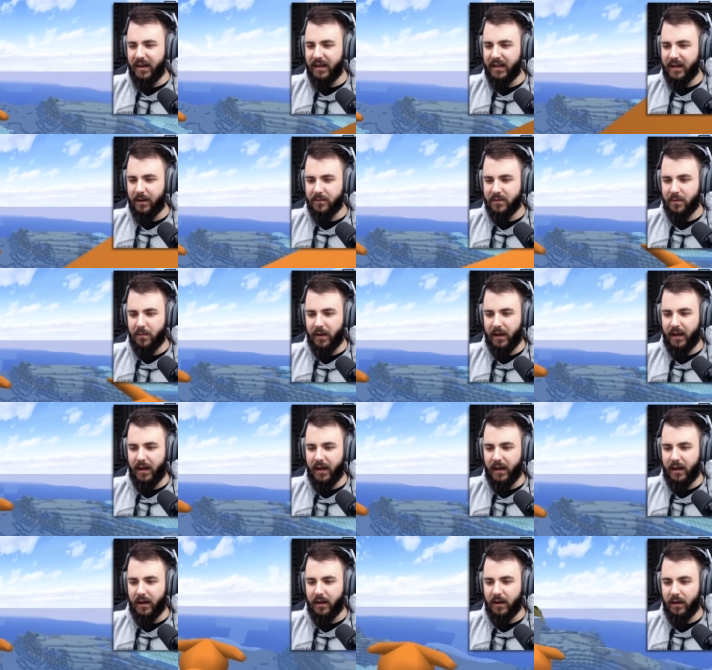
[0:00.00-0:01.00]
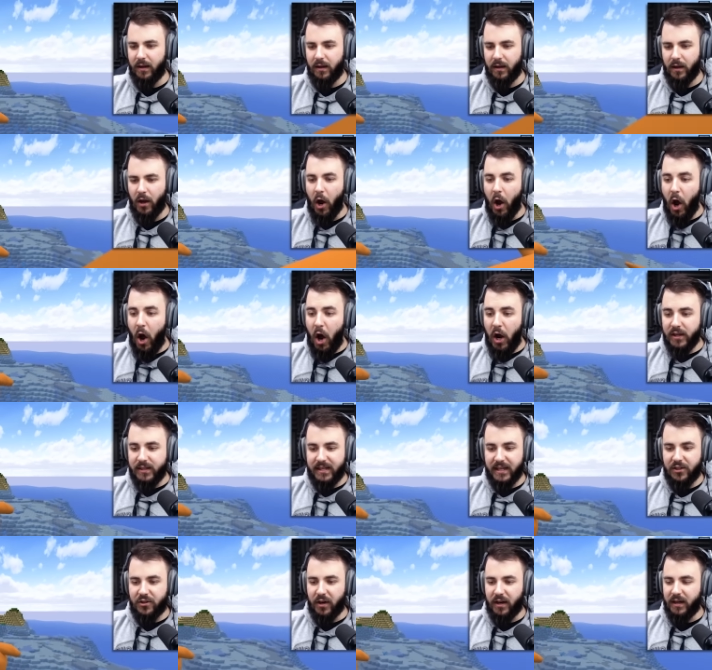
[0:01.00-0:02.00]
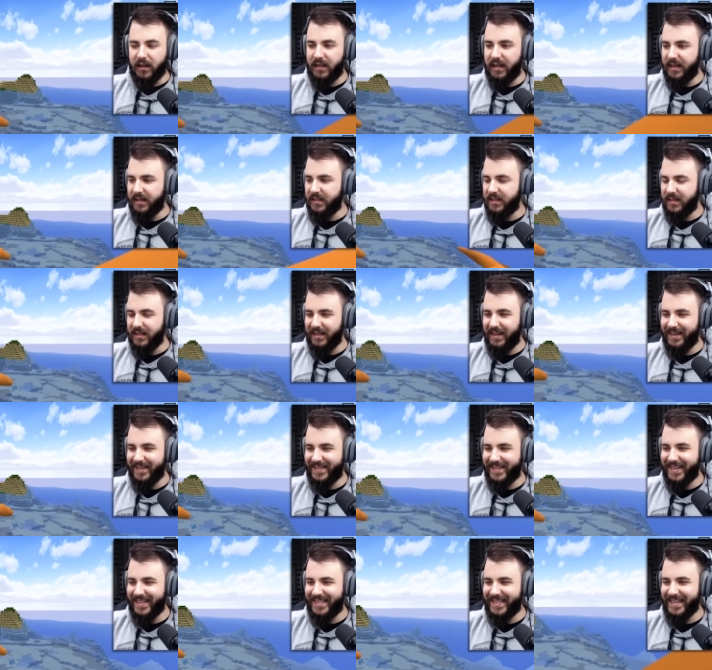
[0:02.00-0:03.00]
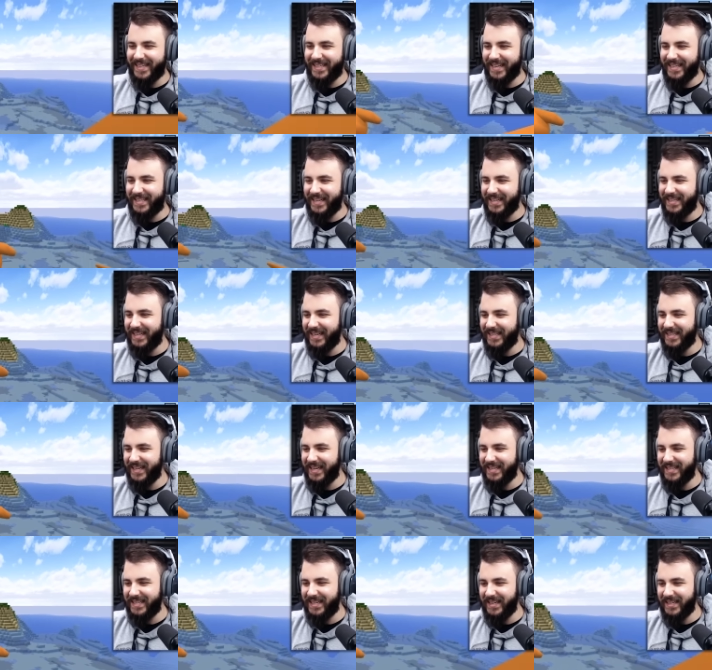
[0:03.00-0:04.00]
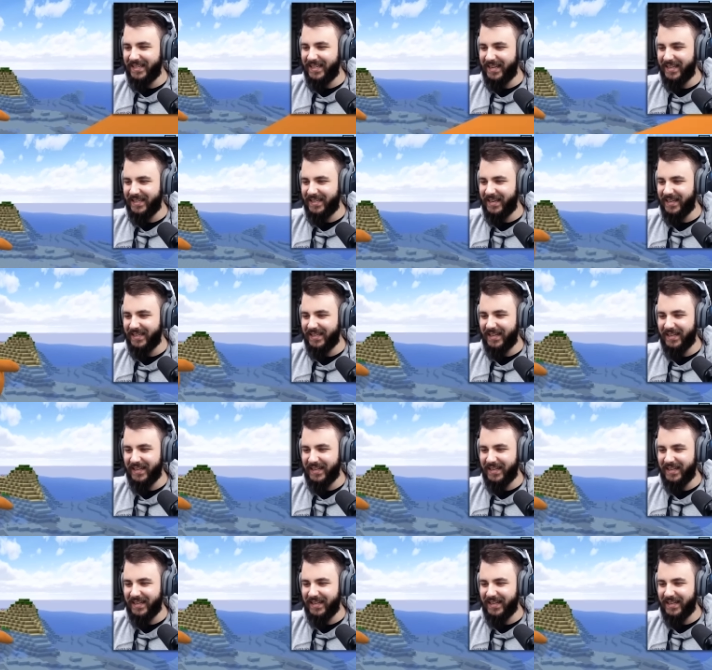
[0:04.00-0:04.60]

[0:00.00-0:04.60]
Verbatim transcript: any come to my head. Oh, Seadra. Yes, yes, yes, yes, yes, yes, yes, yes, yes, yes, yes,